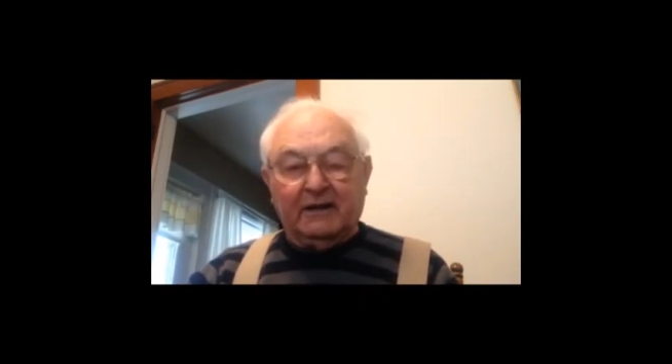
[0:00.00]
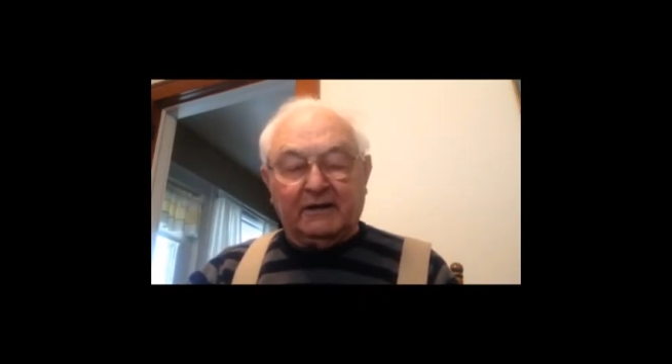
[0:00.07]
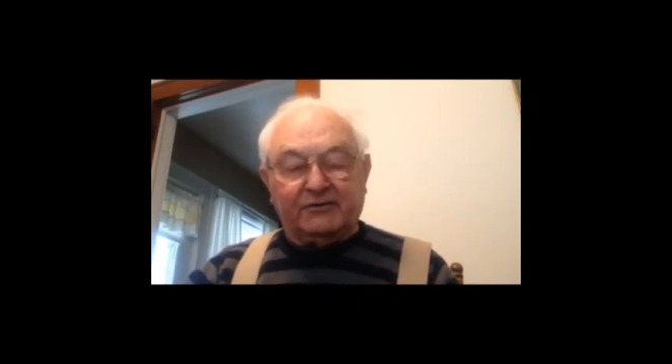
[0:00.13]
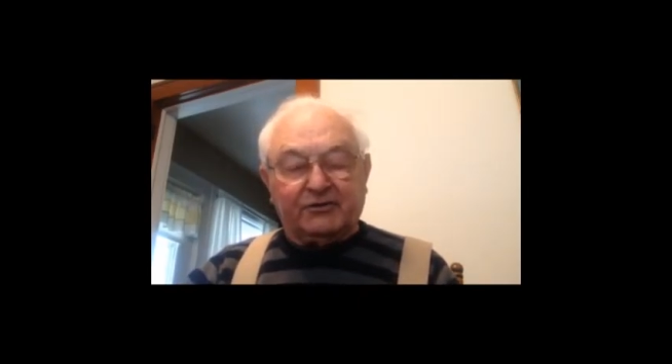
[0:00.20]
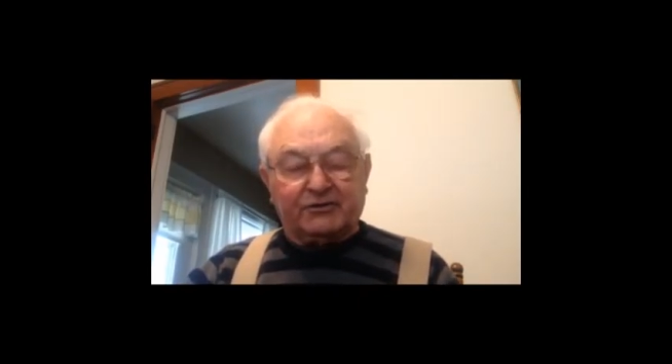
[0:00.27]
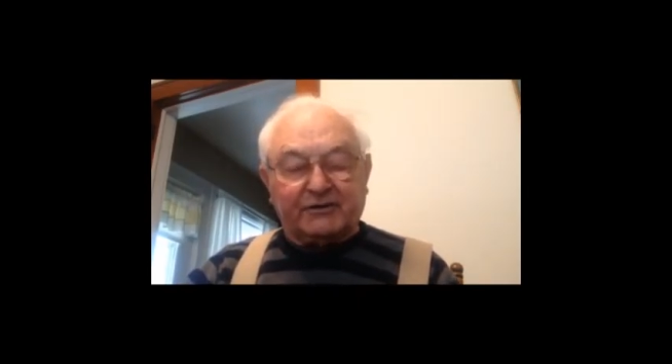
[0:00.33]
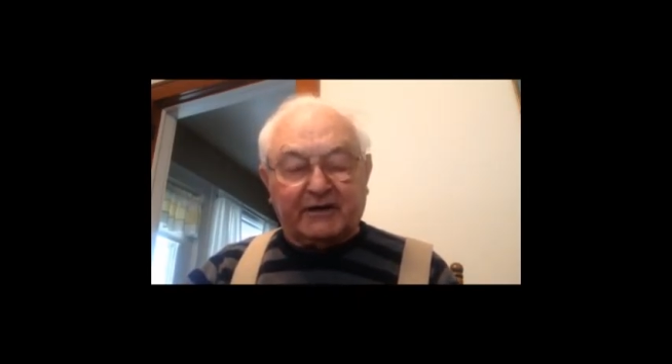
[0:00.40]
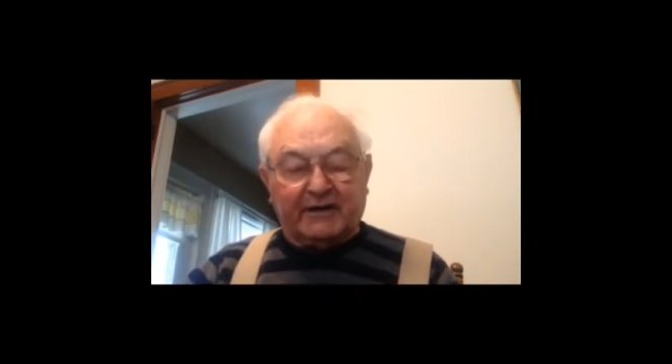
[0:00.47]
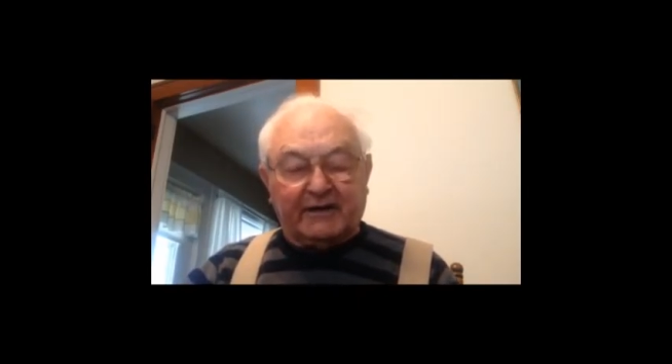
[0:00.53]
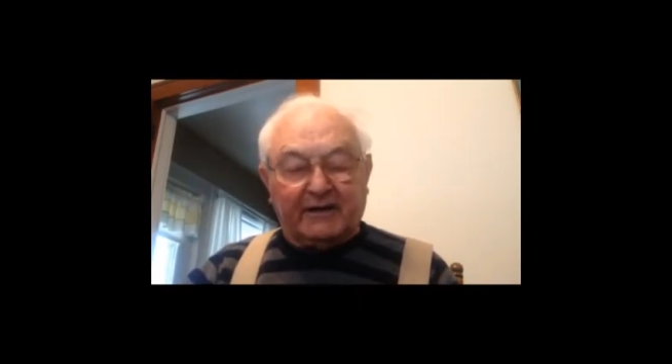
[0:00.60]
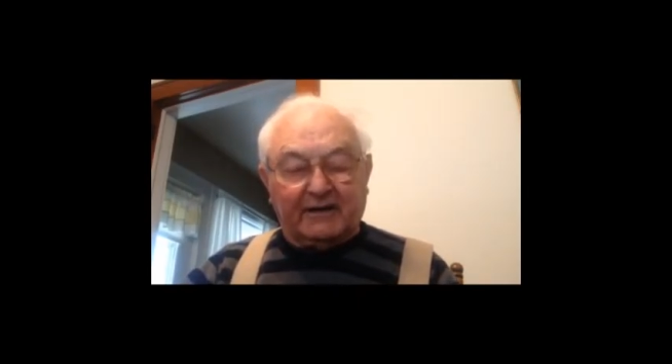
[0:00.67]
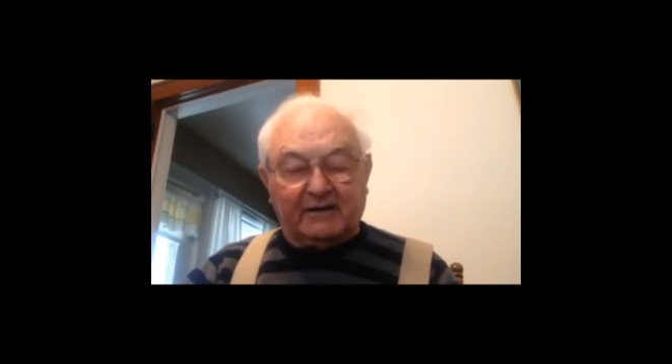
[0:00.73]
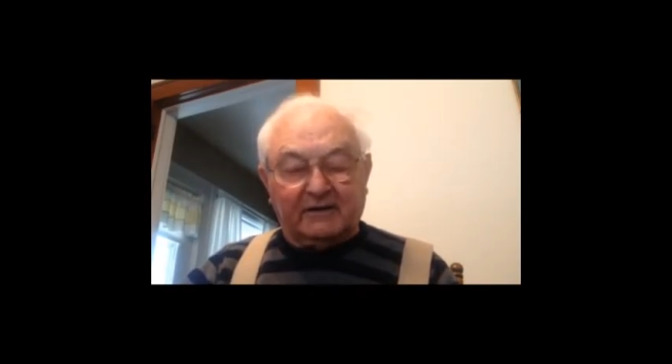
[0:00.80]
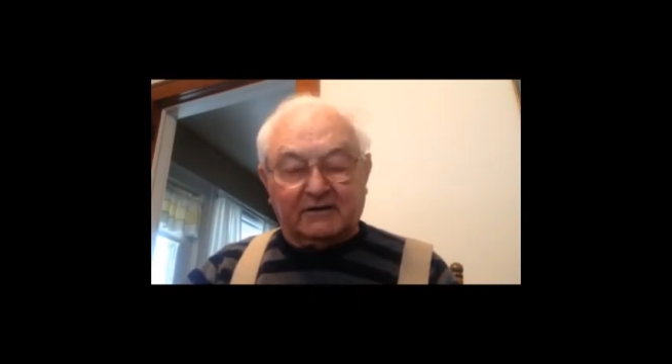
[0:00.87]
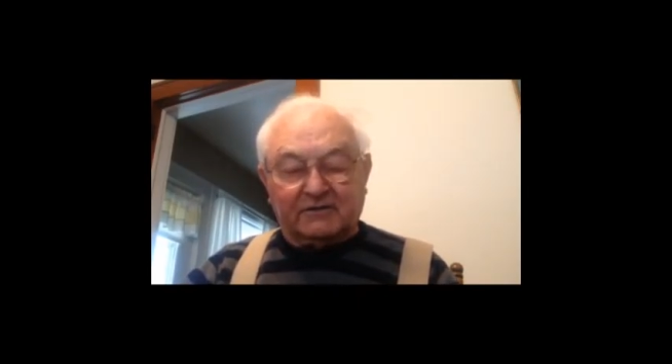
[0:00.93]
just got
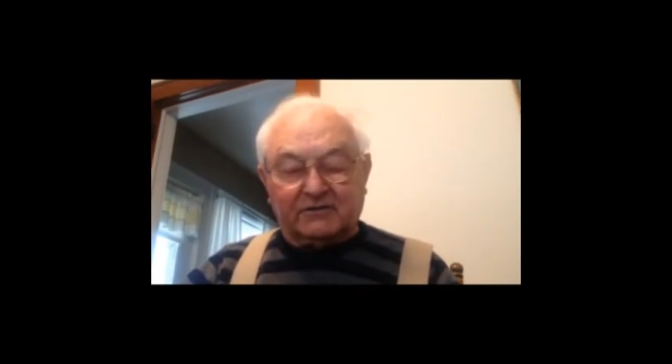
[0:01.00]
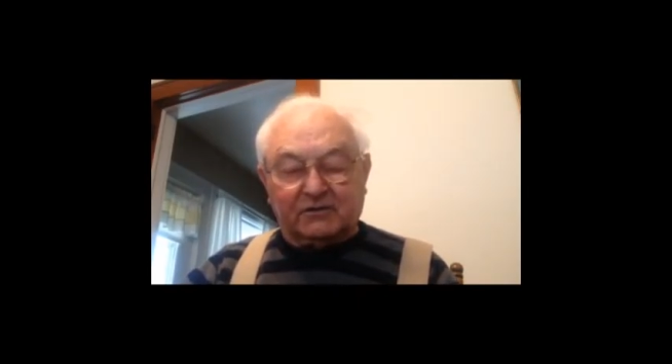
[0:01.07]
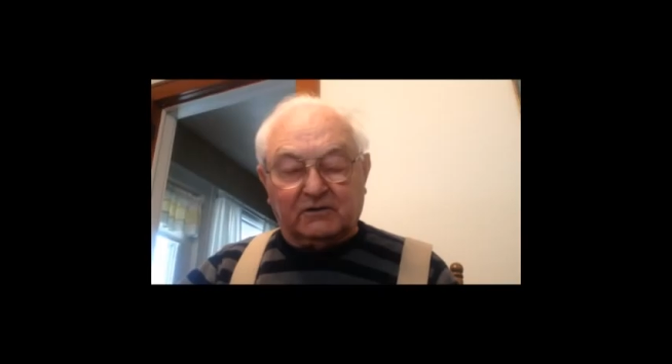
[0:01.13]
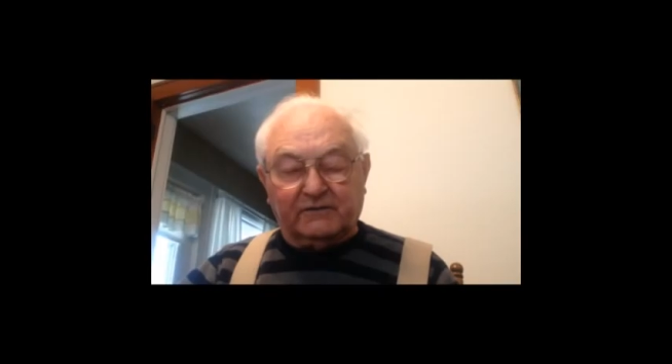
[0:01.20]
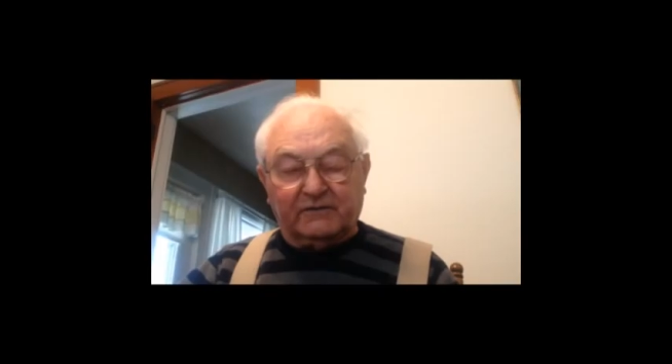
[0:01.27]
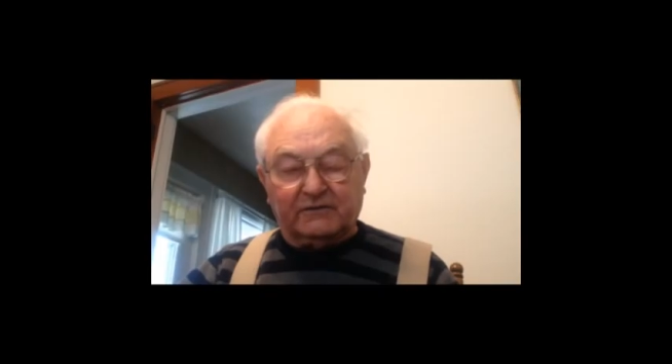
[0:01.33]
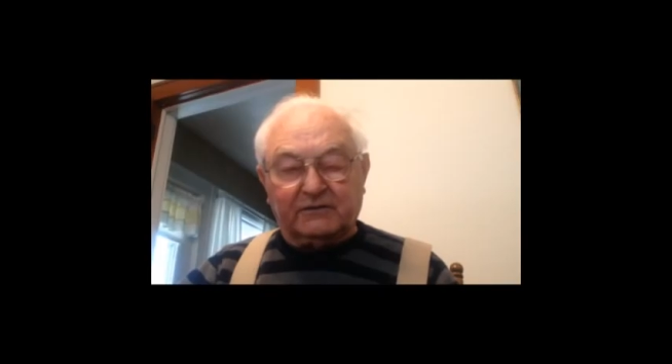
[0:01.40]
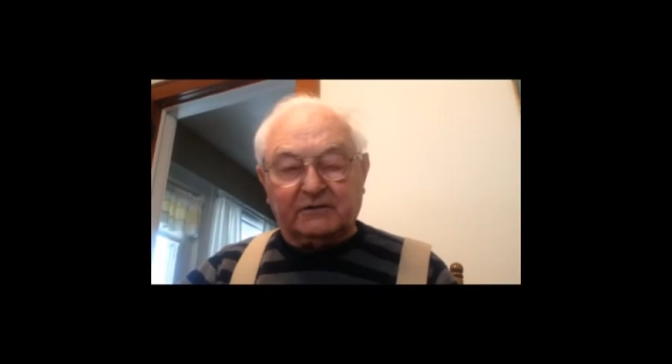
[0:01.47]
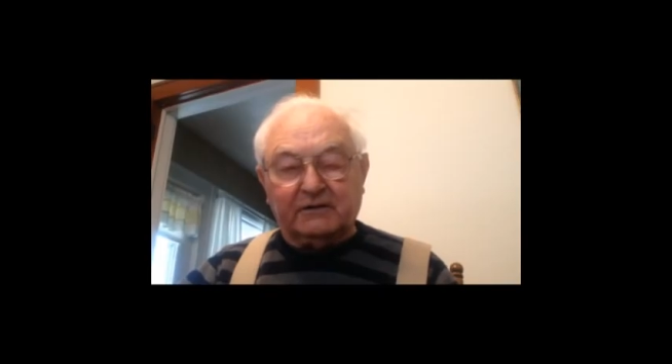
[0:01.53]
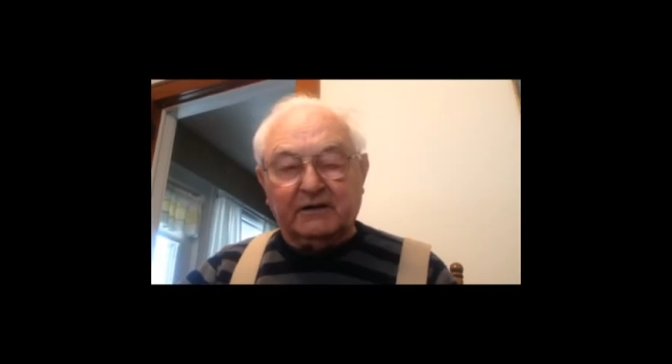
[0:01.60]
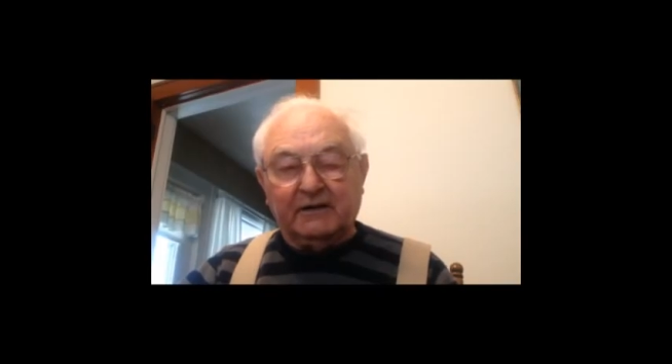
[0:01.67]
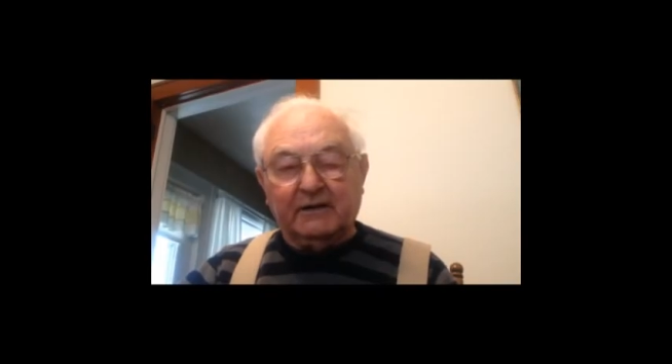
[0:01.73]
out of the service.